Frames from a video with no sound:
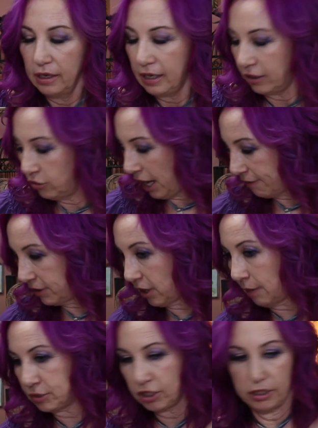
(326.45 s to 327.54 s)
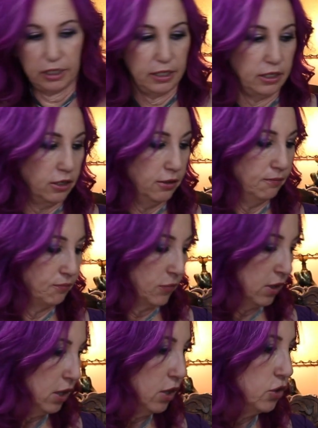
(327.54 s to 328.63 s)
Now you have an option here.
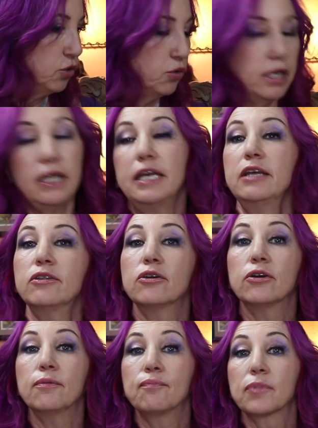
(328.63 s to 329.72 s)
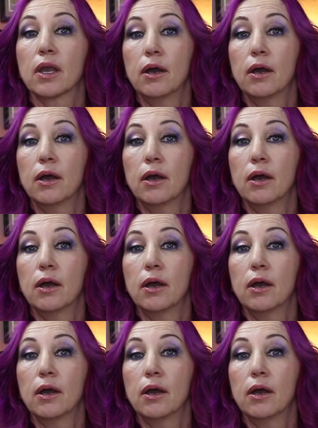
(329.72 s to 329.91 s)
You can either